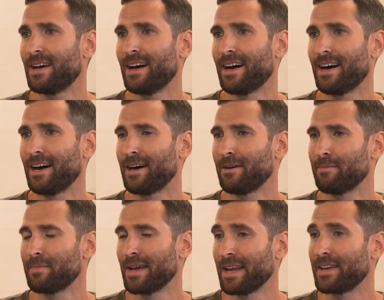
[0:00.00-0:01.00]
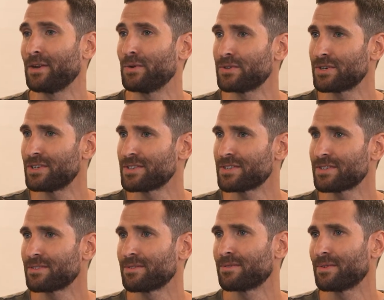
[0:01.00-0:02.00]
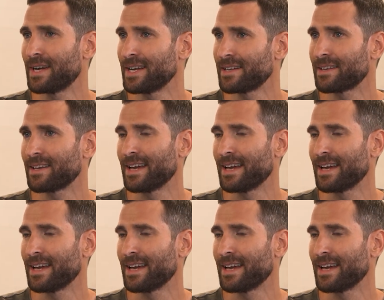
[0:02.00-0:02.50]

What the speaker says: and users, right?